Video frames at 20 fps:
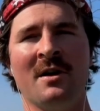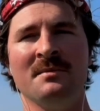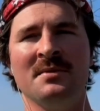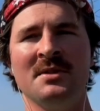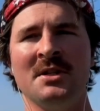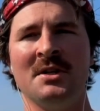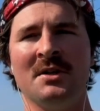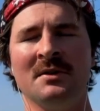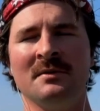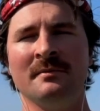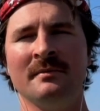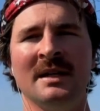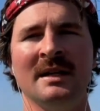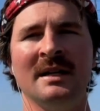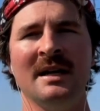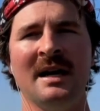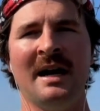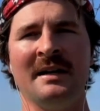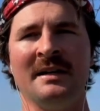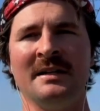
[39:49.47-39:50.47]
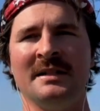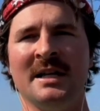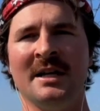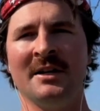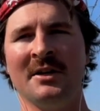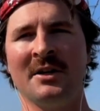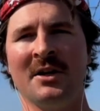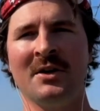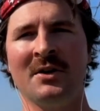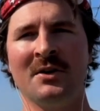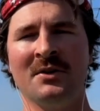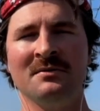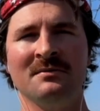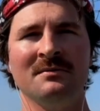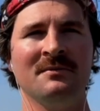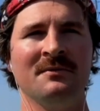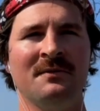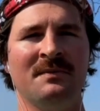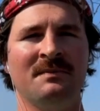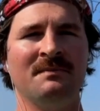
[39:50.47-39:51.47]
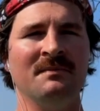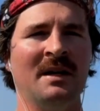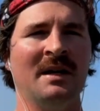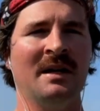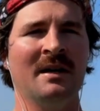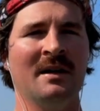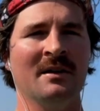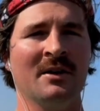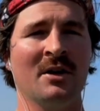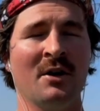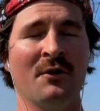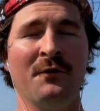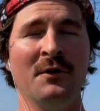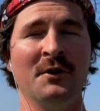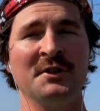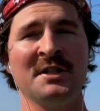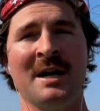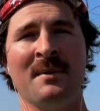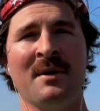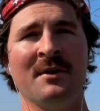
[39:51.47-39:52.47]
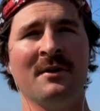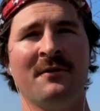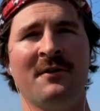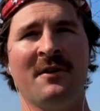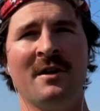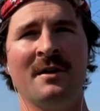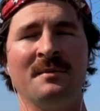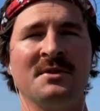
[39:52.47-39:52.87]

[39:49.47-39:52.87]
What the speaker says: So I decided to go full time on the farm.